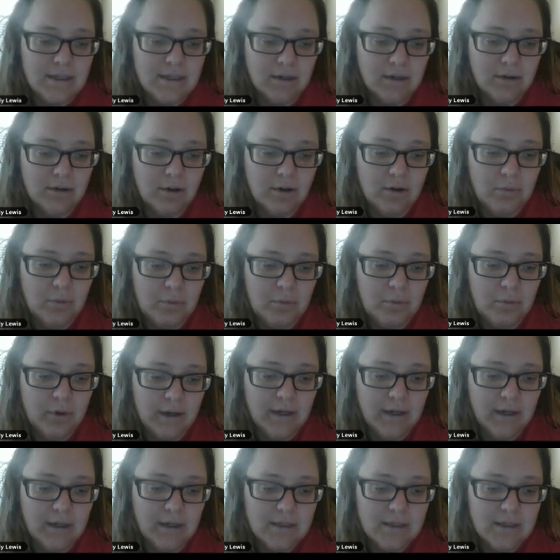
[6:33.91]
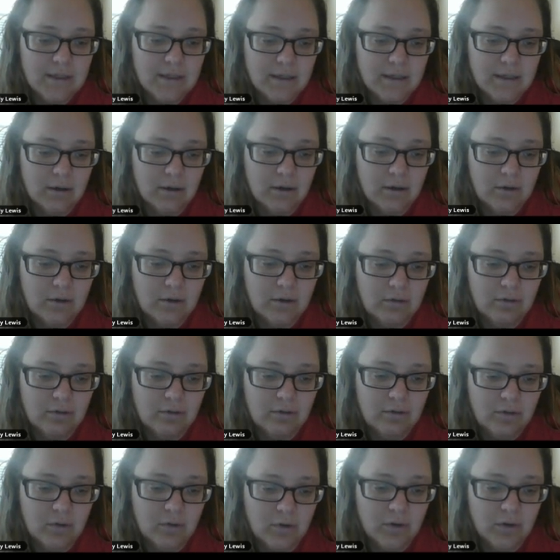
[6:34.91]

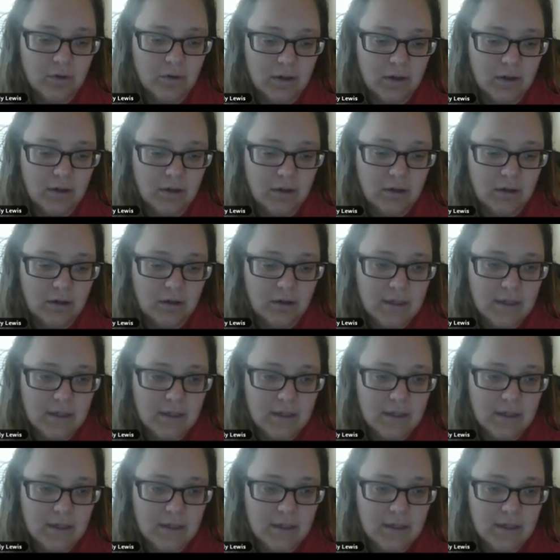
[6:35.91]
0.04